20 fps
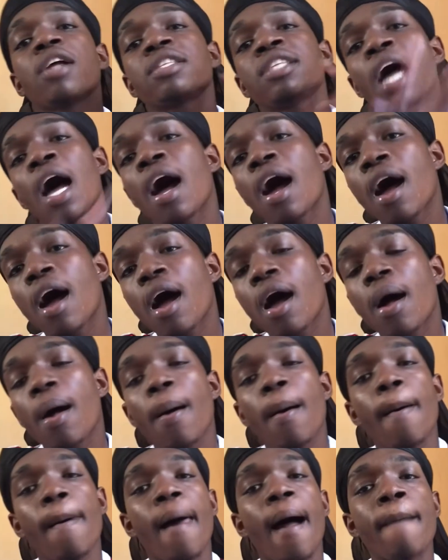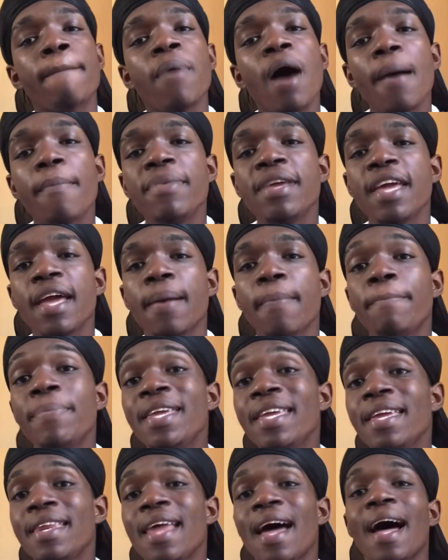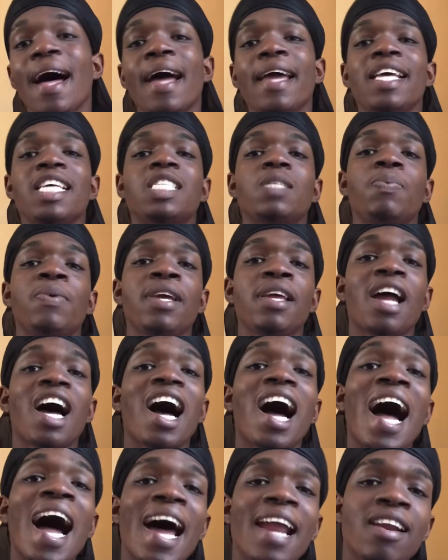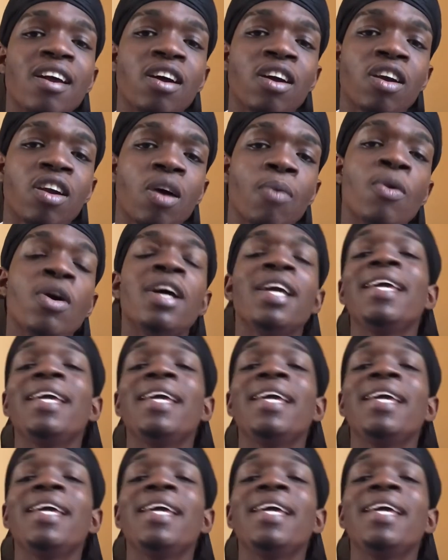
Aubameyang being the highest paid at the club.